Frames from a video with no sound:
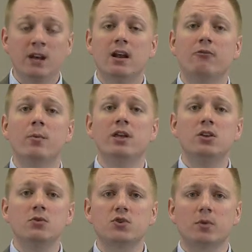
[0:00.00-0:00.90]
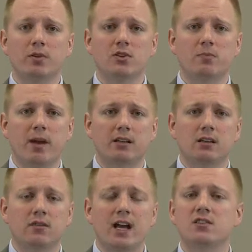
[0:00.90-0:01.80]
Now from a user
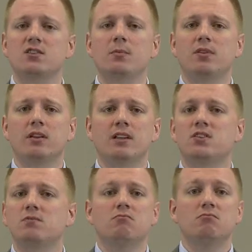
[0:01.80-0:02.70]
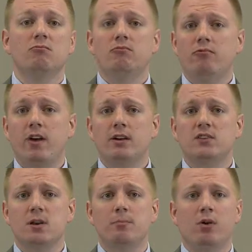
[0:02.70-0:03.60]
perspective, that's something that's very
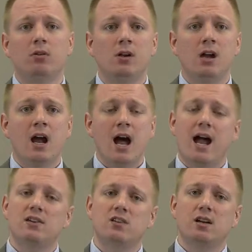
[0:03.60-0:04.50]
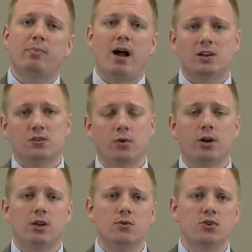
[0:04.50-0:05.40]
simple. I see a box
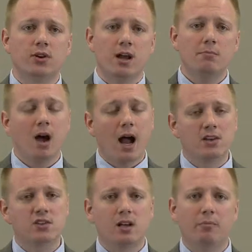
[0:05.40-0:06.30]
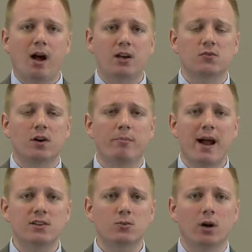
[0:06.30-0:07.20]
for a username, I see a box for a
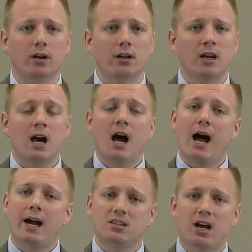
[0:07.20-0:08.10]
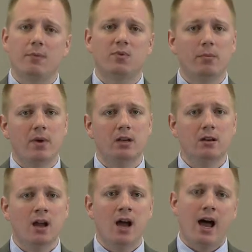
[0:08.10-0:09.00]
password. I type them
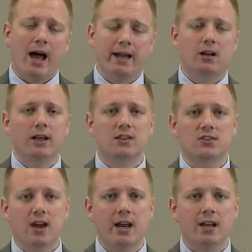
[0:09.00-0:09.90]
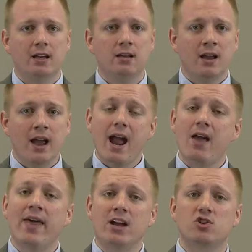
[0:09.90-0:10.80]
in, I click sign in,
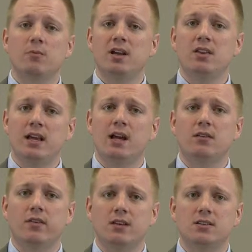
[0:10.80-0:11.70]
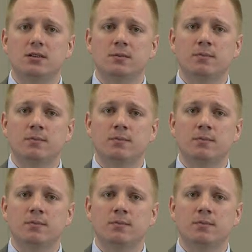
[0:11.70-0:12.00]
and that should be the end of it.